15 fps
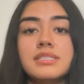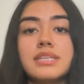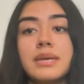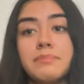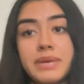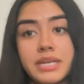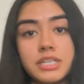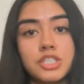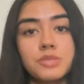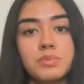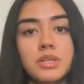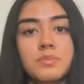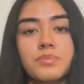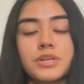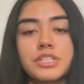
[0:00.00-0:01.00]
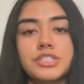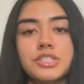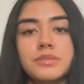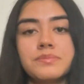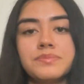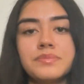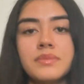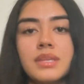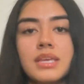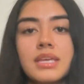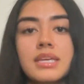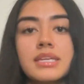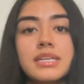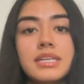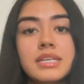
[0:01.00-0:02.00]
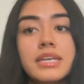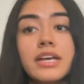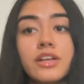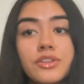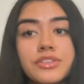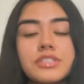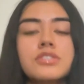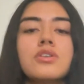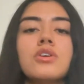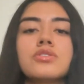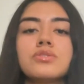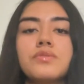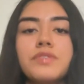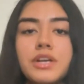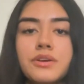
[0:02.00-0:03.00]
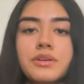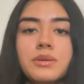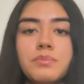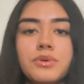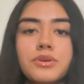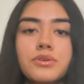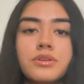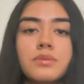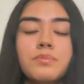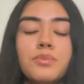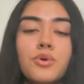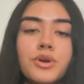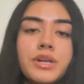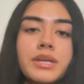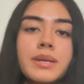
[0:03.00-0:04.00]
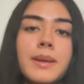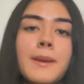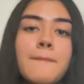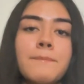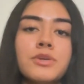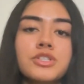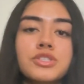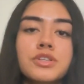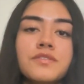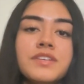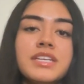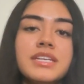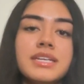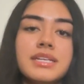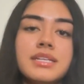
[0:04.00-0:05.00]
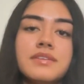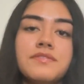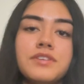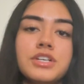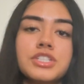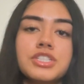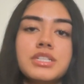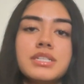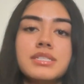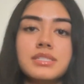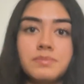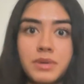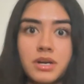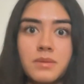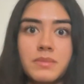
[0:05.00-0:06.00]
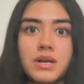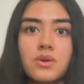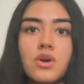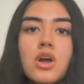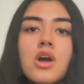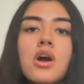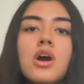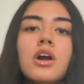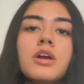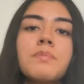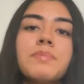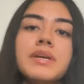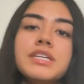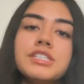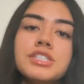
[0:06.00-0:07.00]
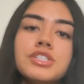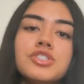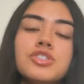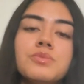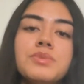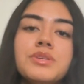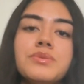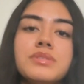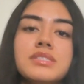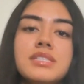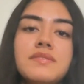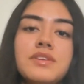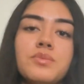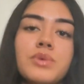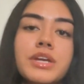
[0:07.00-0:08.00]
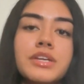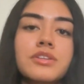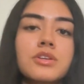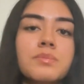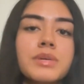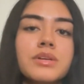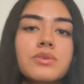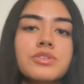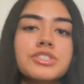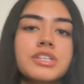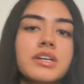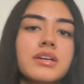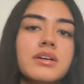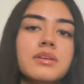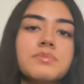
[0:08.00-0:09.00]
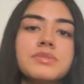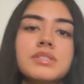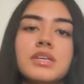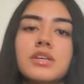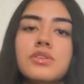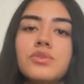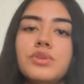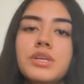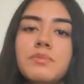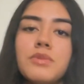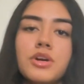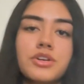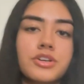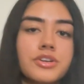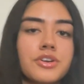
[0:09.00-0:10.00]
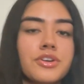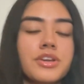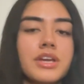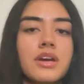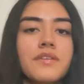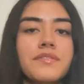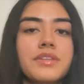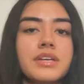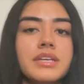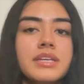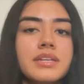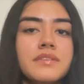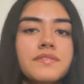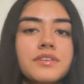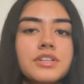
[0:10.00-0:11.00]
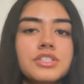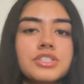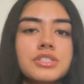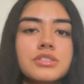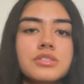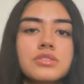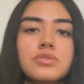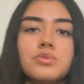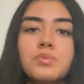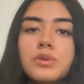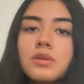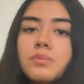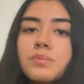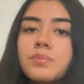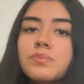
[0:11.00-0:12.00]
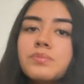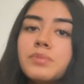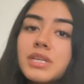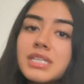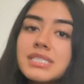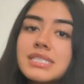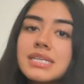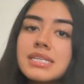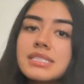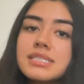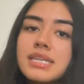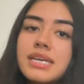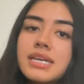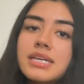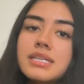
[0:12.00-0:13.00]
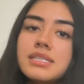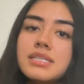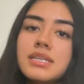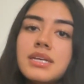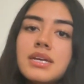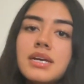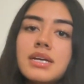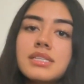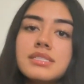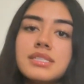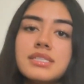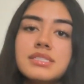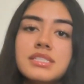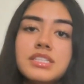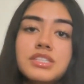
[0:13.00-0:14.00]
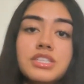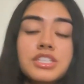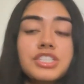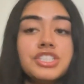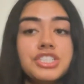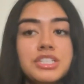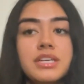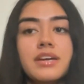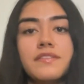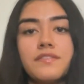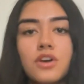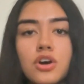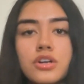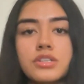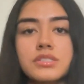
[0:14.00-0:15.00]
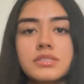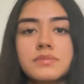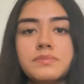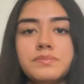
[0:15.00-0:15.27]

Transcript: and manage blood pressure. Kidney health is also very important. Preserving kidney function is paramount. Our patients should be receiving regular medical checkups, including monitoring of the kidney functions through blood tests and assessing the GFRs.